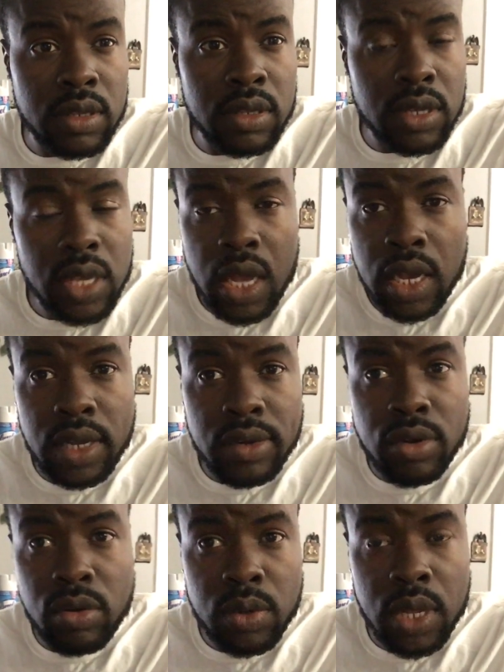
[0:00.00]
You can't get
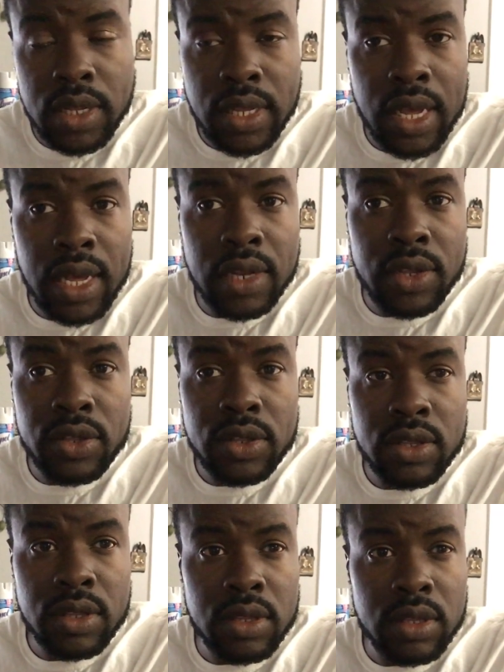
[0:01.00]
nowhere at all.
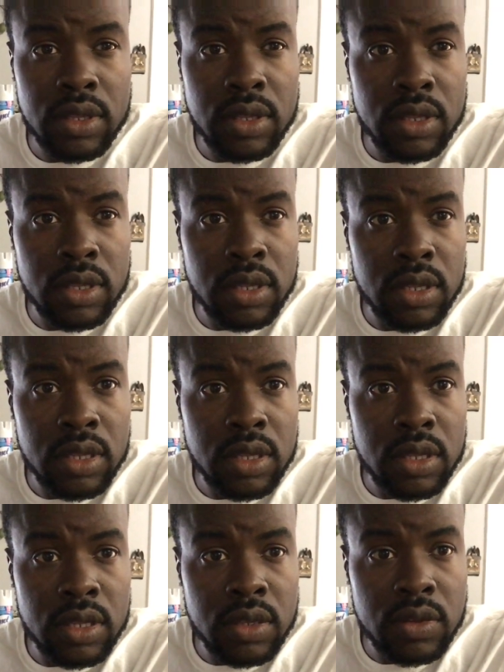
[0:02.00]

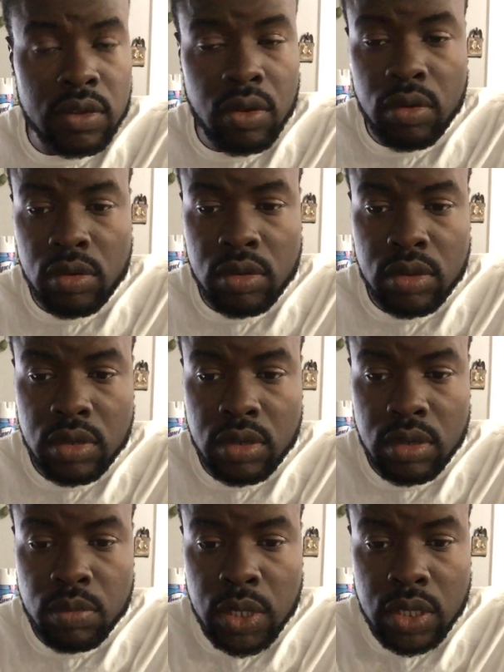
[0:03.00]
So,
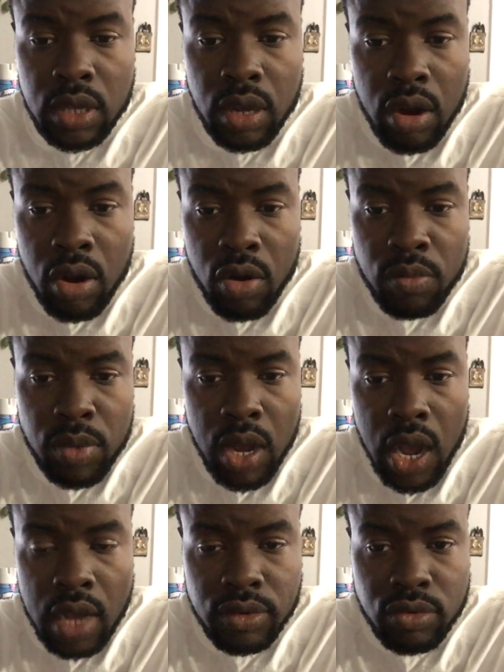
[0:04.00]
you better come
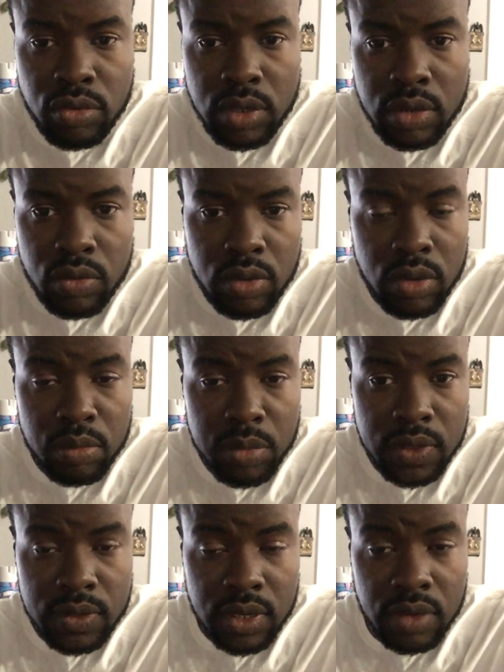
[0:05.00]
and do it the way
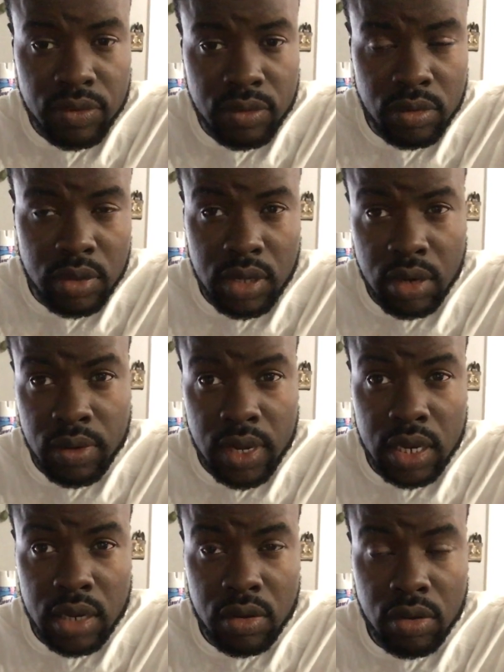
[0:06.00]
me say do it a
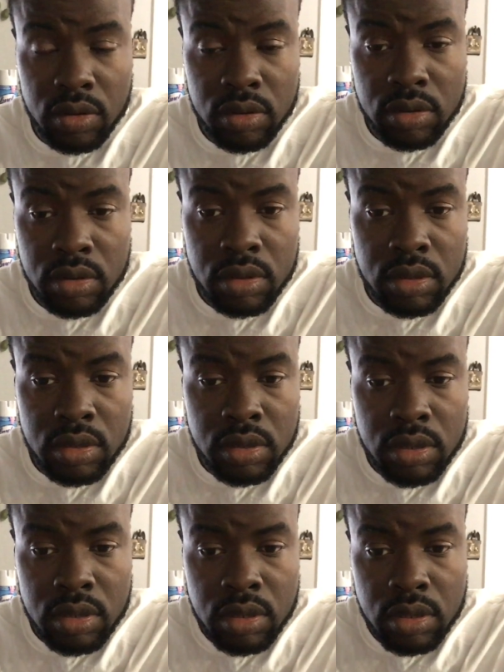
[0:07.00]
while ago.
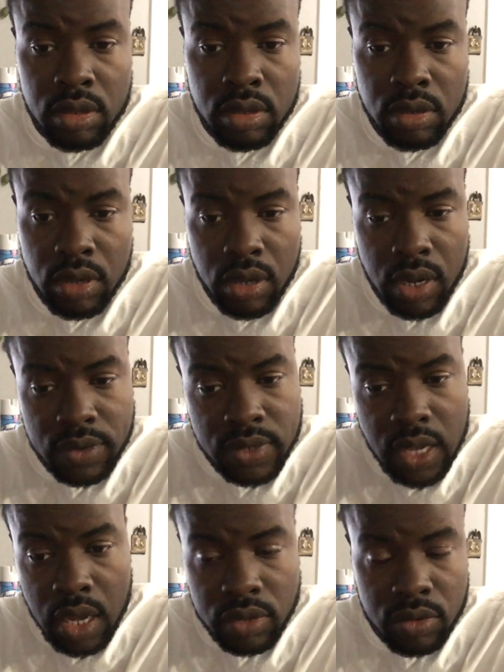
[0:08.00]
And
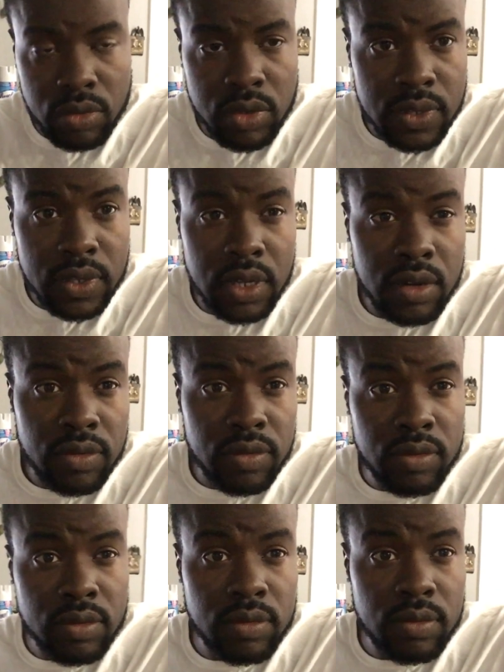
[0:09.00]
start out
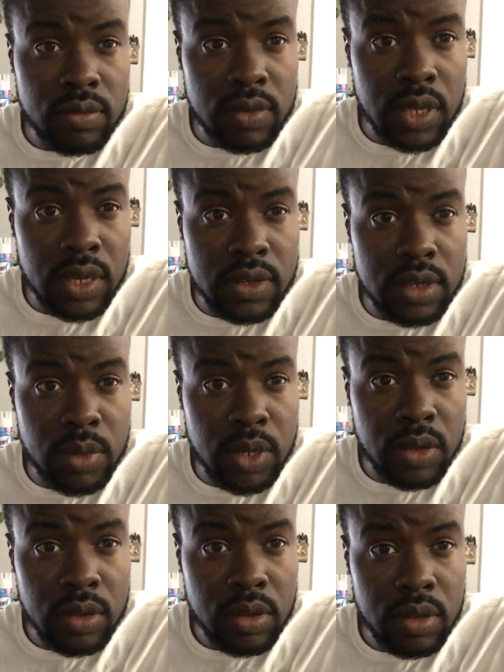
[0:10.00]
yourself. You see me?